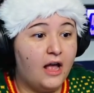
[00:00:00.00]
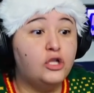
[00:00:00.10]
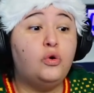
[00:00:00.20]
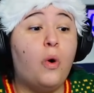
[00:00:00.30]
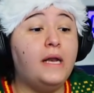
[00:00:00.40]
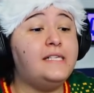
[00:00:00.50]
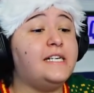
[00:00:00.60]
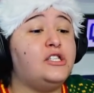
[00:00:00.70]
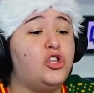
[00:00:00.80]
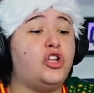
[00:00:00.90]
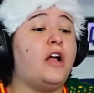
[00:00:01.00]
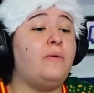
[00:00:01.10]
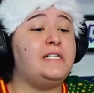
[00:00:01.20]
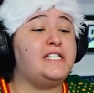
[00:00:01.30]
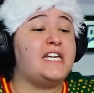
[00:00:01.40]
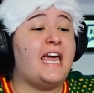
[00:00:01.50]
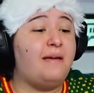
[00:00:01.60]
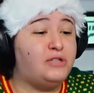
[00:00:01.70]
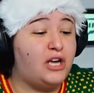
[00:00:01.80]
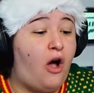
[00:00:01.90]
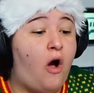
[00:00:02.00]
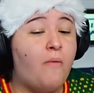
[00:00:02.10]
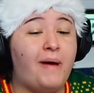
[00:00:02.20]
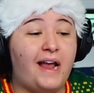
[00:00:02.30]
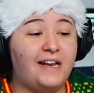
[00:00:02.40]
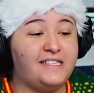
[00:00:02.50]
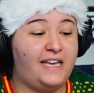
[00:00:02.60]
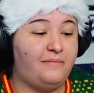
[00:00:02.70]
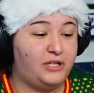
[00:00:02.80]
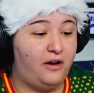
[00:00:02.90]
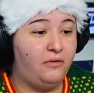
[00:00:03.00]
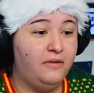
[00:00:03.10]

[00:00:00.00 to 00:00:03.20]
20 seconds on the clock? What is this, a game show? Oh my God, it's a game show.